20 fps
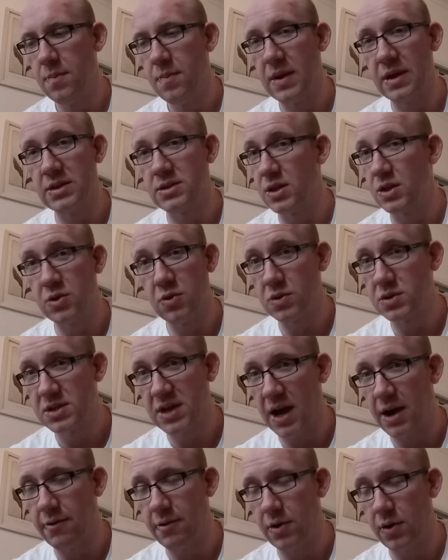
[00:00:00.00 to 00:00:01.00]
means they don't
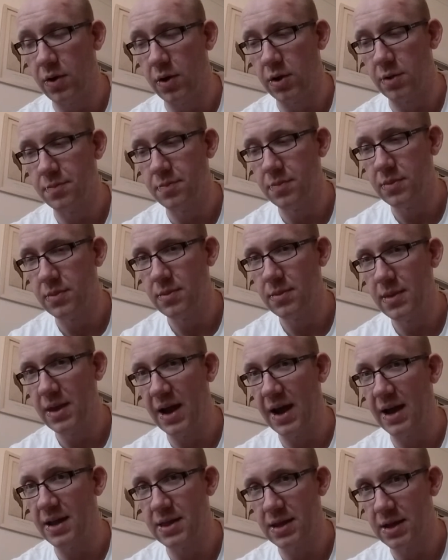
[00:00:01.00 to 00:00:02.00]
scatter at all,
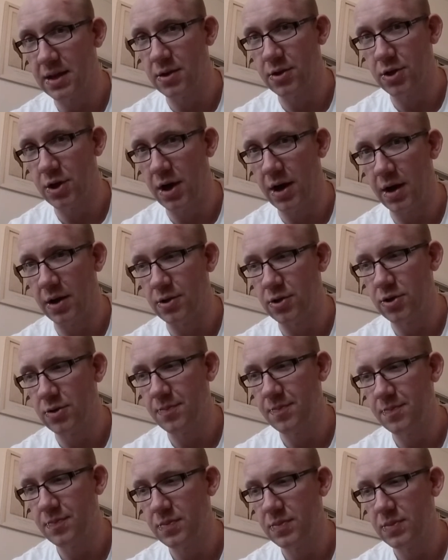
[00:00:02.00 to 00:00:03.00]
and they can charge.